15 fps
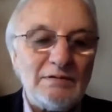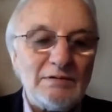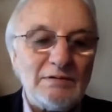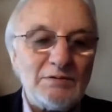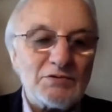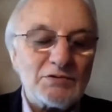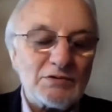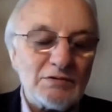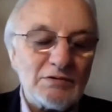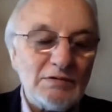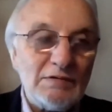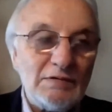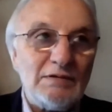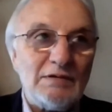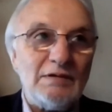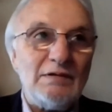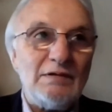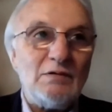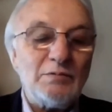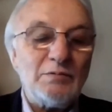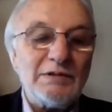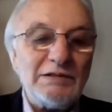the um,
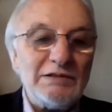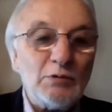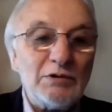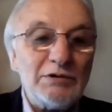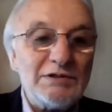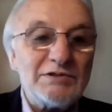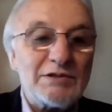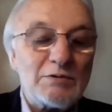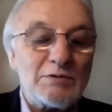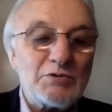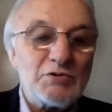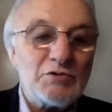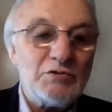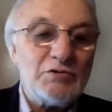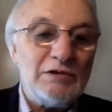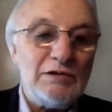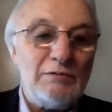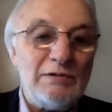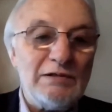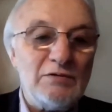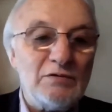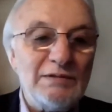the uh, the
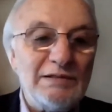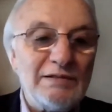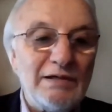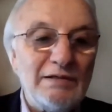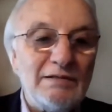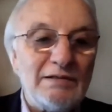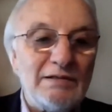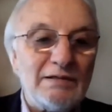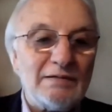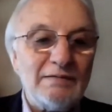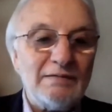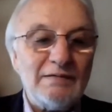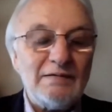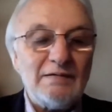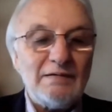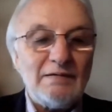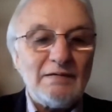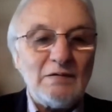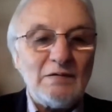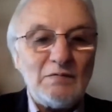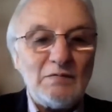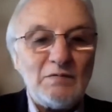uh, SDG uh,
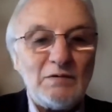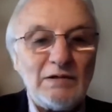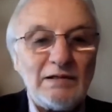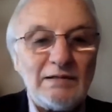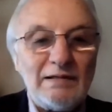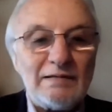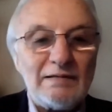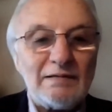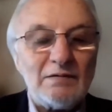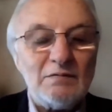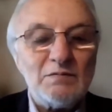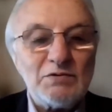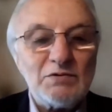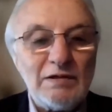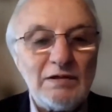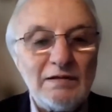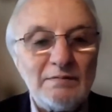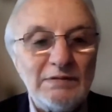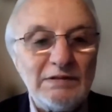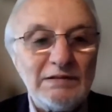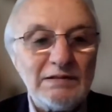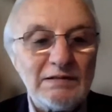for uh,
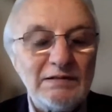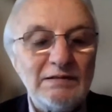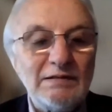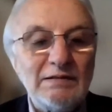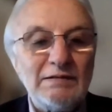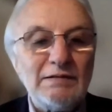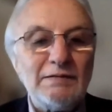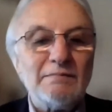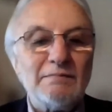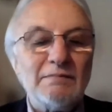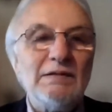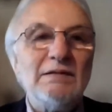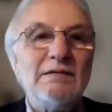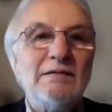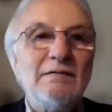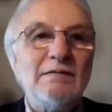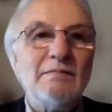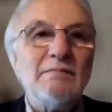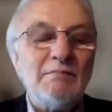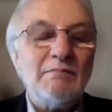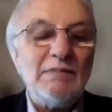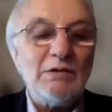objectives or goals for
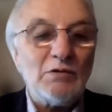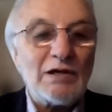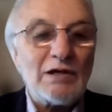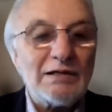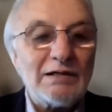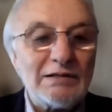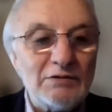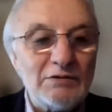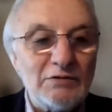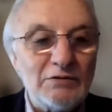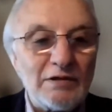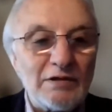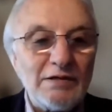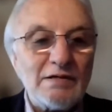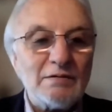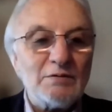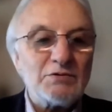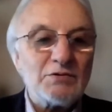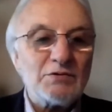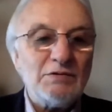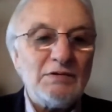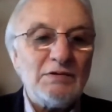2030, uh, which is
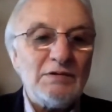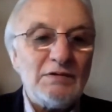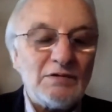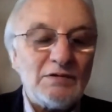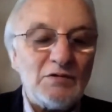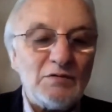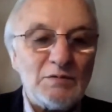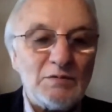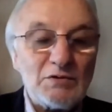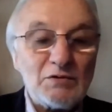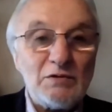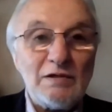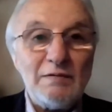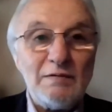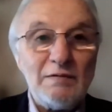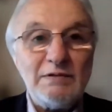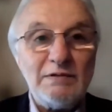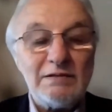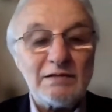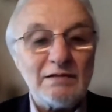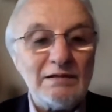uh, improving the